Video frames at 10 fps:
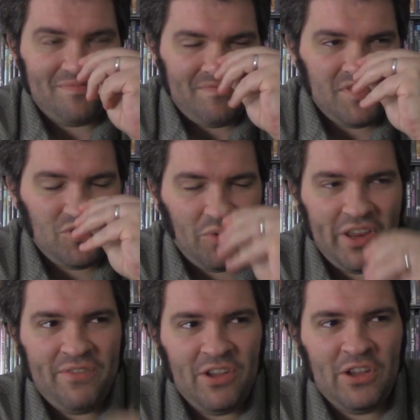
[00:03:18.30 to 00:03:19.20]
story
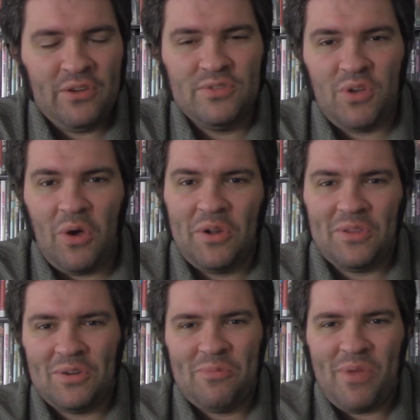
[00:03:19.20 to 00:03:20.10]
even goes on a
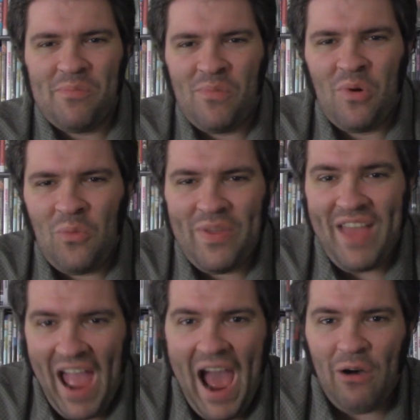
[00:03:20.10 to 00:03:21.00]
little bit more
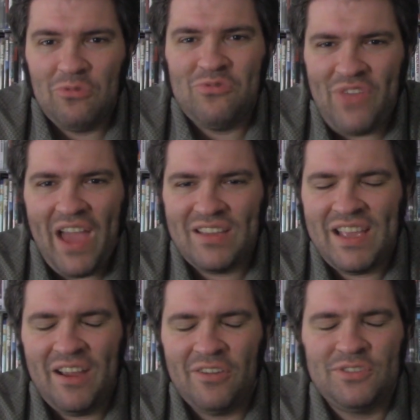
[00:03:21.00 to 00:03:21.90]
without that
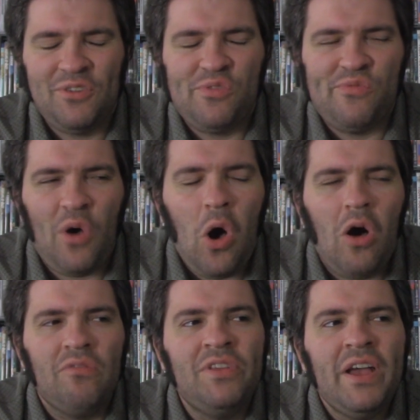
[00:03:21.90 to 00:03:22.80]
character
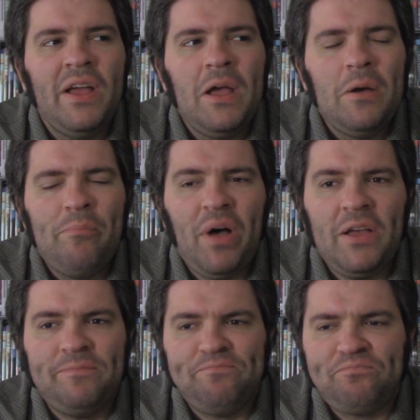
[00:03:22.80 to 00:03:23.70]
involved.
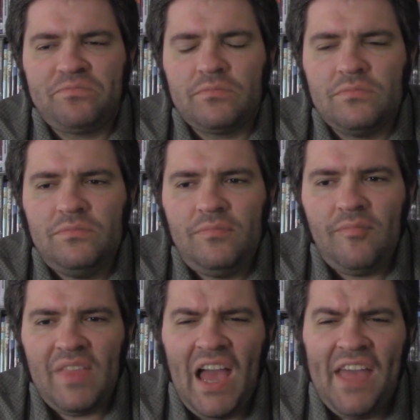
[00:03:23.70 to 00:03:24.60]
But
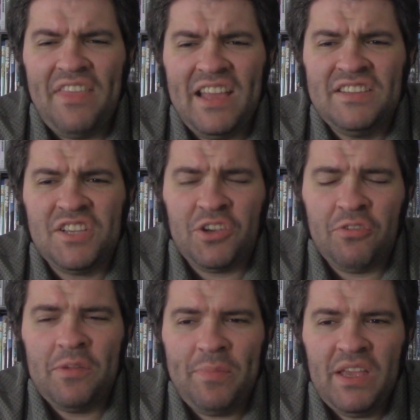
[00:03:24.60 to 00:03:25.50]
I think it's a
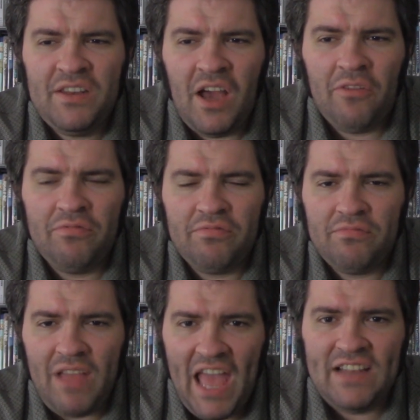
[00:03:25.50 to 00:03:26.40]
creepy enough
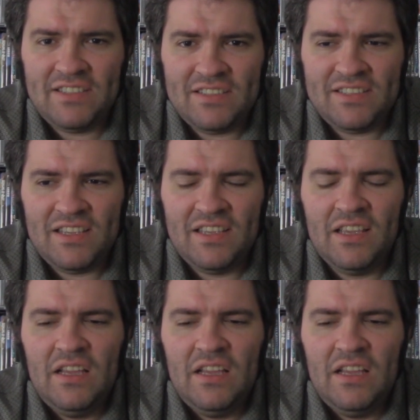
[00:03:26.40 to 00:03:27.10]
entity